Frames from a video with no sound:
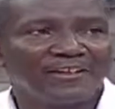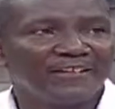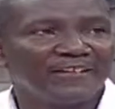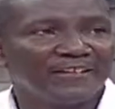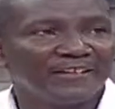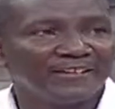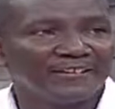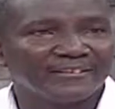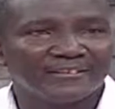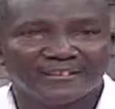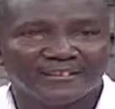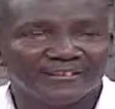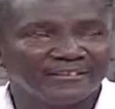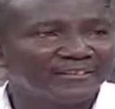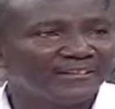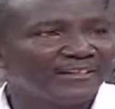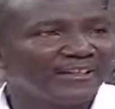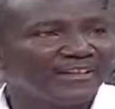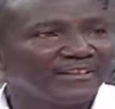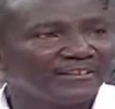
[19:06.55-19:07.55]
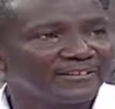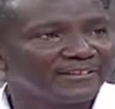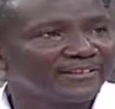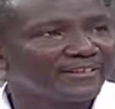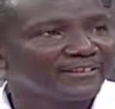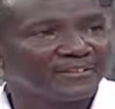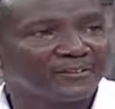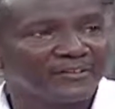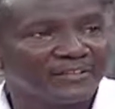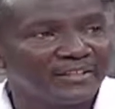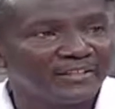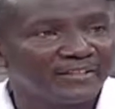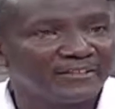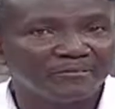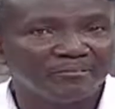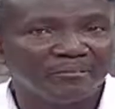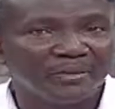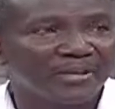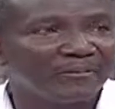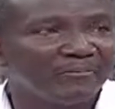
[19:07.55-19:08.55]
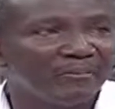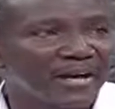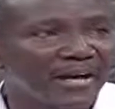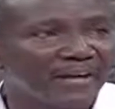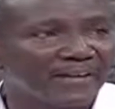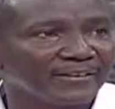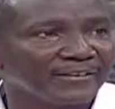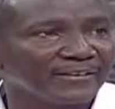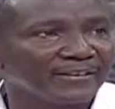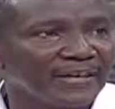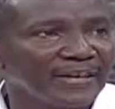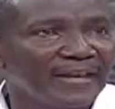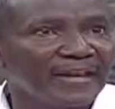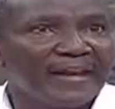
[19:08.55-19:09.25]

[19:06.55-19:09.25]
there's Steers, there's all these big brands.